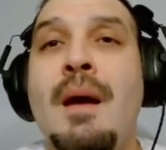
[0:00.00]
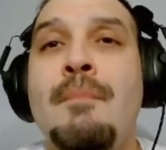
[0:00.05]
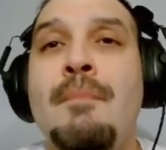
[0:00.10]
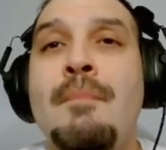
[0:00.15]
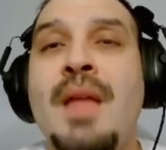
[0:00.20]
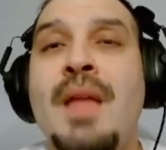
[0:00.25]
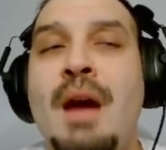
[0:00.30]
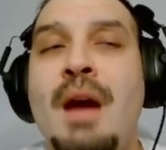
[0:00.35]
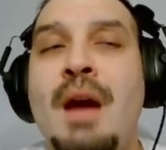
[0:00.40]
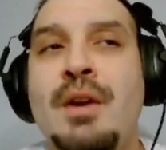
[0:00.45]
I
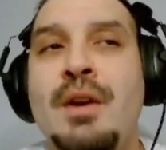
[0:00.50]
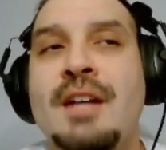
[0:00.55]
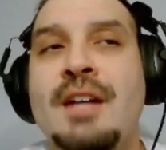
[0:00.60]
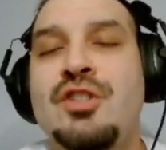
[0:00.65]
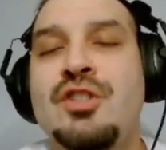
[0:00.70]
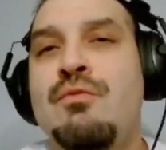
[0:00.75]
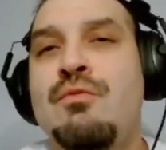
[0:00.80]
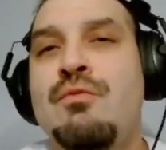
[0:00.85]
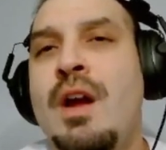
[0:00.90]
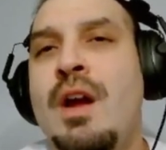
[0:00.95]
would
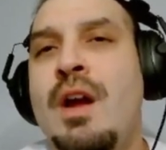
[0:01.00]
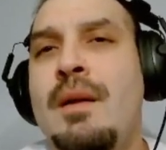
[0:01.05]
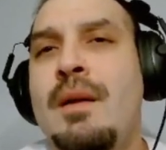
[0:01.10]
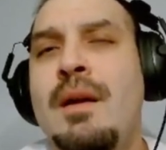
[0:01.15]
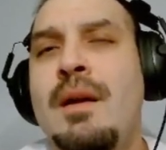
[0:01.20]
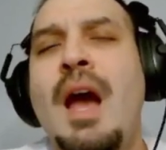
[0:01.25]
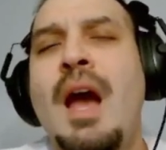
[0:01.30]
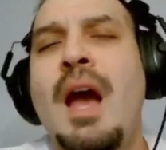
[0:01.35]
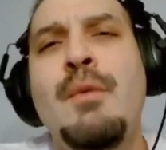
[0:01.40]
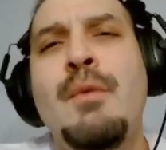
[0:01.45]

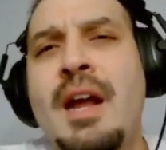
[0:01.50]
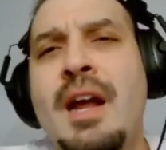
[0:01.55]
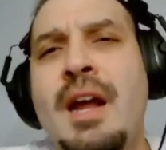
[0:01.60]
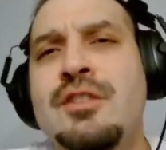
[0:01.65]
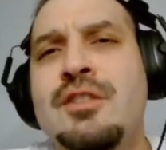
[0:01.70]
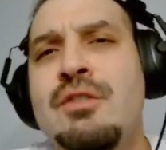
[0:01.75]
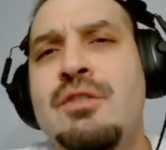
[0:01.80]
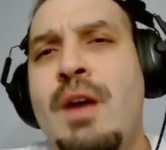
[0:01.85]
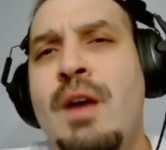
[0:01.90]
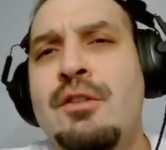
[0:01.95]
actually
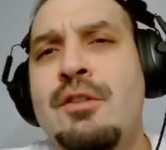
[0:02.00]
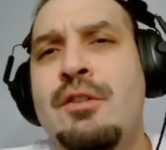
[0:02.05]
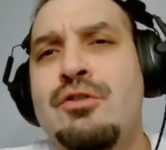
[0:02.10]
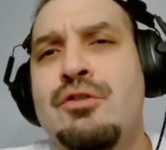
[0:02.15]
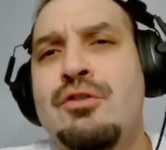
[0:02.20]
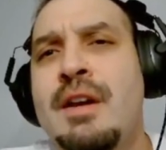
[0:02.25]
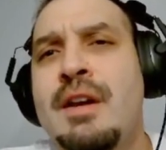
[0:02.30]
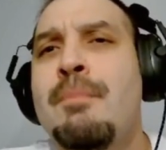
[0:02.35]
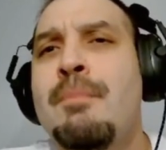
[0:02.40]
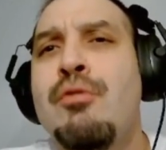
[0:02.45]
rather drink
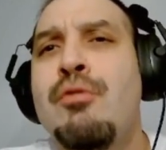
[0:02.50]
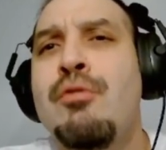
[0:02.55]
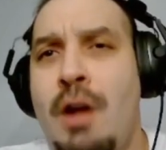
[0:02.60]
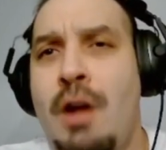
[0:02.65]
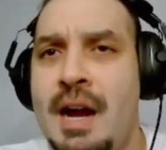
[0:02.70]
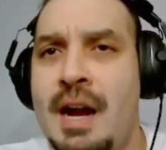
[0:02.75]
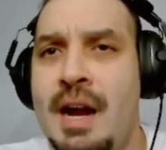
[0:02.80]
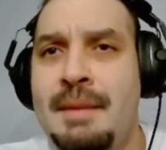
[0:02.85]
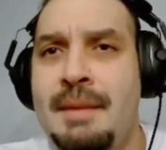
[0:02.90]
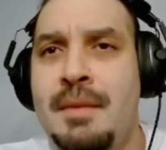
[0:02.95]
Prime,